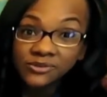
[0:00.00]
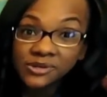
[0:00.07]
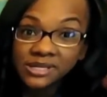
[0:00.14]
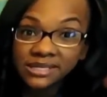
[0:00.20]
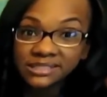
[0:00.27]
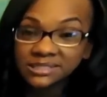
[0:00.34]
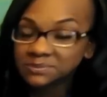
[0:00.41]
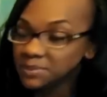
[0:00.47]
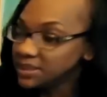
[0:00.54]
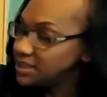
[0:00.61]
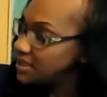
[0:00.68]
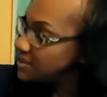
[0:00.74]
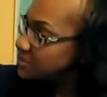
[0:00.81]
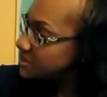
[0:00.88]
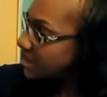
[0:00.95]
husband. He
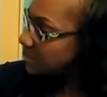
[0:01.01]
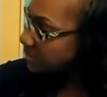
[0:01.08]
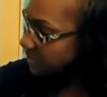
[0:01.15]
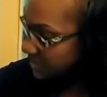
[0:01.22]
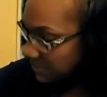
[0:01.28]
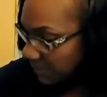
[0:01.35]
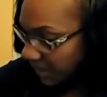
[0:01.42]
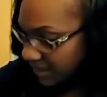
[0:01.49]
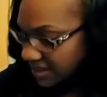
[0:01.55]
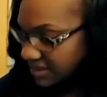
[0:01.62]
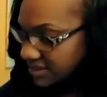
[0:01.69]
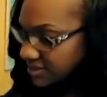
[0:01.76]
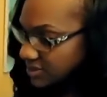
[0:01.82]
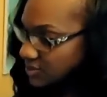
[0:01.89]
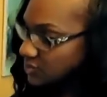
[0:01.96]
was able to make
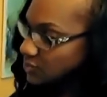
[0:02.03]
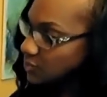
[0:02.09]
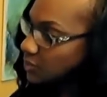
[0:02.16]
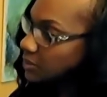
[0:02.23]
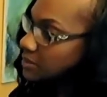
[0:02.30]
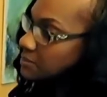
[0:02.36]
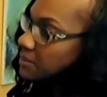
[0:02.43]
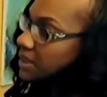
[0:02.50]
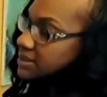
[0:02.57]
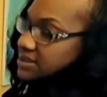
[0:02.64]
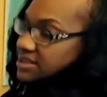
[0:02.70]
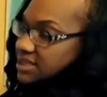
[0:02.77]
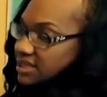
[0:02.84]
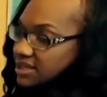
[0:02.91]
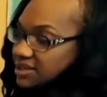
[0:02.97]
this to store my
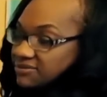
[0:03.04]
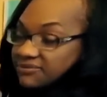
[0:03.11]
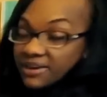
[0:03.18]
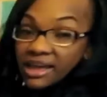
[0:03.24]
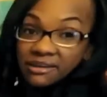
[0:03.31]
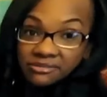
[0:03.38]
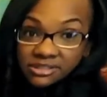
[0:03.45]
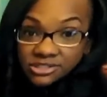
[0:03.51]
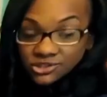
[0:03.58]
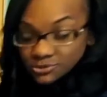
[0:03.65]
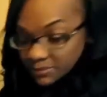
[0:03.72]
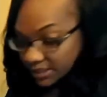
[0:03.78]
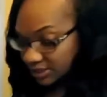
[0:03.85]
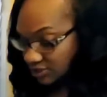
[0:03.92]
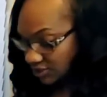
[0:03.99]
10 and 5-inch
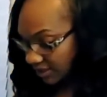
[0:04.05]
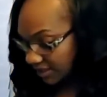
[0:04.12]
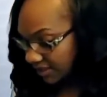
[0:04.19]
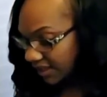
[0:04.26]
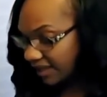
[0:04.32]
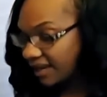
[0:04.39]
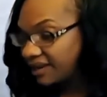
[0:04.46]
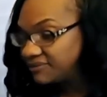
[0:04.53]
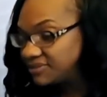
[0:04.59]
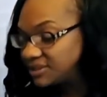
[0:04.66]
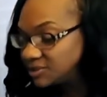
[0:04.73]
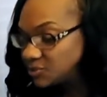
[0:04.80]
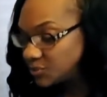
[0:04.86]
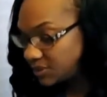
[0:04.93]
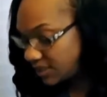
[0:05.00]
mesh, and then I have
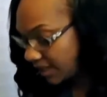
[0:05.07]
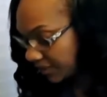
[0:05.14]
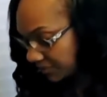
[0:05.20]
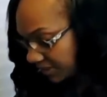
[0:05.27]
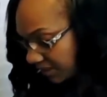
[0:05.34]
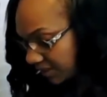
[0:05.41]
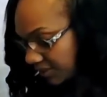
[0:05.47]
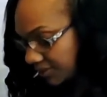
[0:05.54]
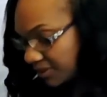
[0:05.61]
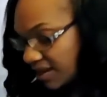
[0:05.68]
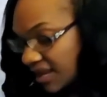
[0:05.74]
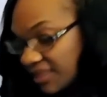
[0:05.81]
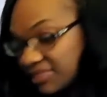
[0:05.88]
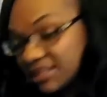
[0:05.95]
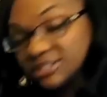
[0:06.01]
this one down here
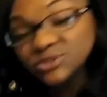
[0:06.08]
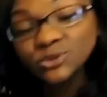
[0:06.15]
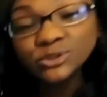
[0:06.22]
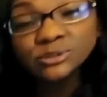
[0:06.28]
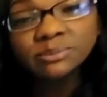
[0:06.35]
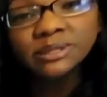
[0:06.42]
that stores my